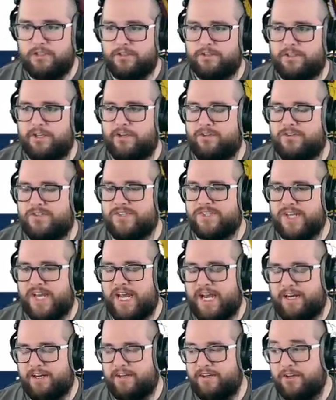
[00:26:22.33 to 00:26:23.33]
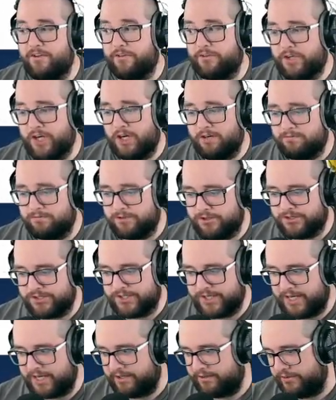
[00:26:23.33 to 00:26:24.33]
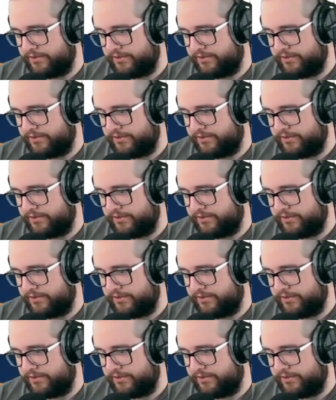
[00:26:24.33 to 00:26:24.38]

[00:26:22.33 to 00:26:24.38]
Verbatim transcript: Another sack, another coverage sack